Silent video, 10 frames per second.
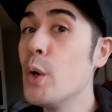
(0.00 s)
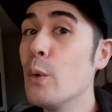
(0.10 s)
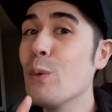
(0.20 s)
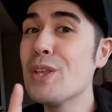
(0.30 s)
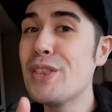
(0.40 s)

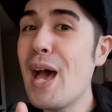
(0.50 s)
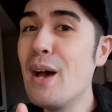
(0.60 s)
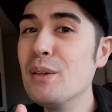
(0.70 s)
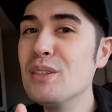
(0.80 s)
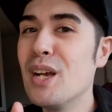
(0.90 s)

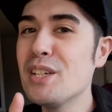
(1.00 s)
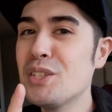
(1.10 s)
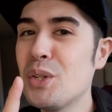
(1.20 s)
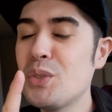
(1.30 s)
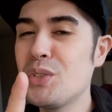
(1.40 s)
without a
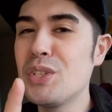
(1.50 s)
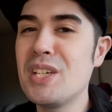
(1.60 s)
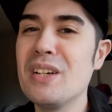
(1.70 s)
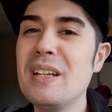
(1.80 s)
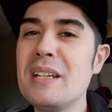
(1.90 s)
social
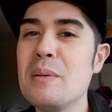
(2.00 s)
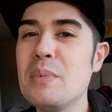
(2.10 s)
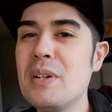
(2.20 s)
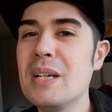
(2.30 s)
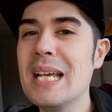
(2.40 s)
security
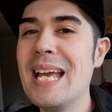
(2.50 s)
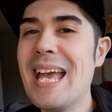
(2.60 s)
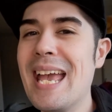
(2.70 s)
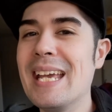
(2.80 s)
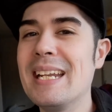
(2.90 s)
number
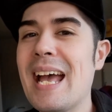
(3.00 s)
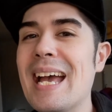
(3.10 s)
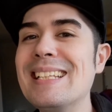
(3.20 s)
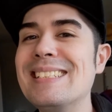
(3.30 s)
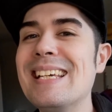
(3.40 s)
and an
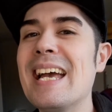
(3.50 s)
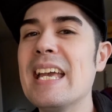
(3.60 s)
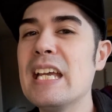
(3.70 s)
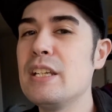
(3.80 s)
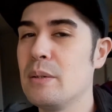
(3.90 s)

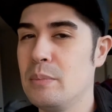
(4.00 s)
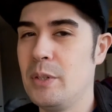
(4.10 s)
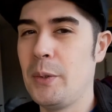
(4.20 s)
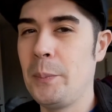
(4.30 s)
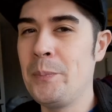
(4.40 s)
ITIN number.